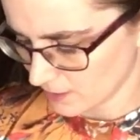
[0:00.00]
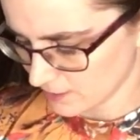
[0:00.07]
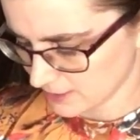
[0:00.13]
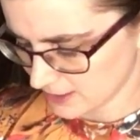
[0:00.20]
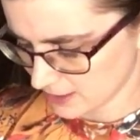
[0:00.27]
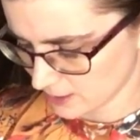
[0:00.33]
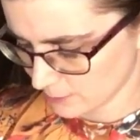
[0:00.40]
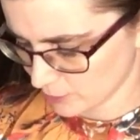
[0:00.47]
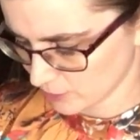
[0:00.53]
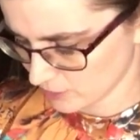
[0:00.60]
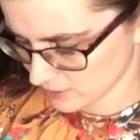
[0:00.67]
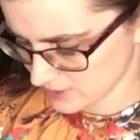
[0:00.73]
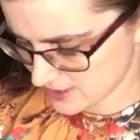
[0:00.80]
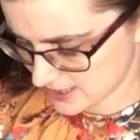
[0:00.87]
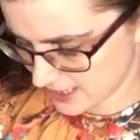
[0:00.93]
other little
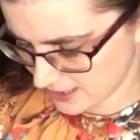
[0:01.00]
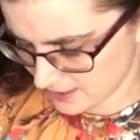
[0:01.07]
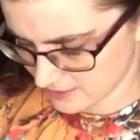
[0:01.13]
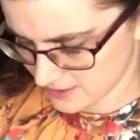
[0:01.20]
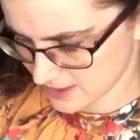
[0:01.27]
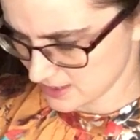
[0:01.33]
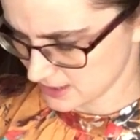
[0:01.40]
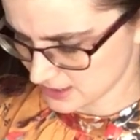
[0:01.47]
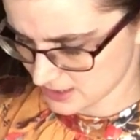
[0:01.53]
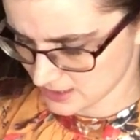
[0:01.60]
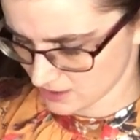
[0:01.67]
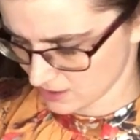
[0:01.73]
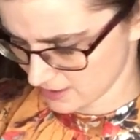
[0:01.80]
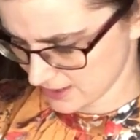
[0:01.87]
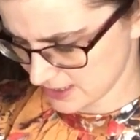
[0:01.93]
bottles here. This looks
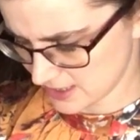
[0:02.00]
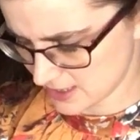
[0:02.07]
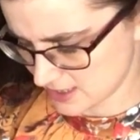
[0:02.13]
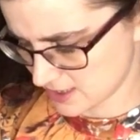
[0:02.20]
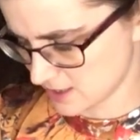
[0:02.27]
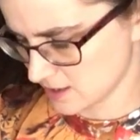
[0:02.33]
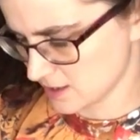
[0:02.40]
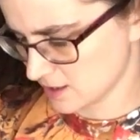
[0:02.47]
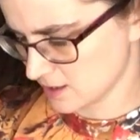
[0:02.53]
nice.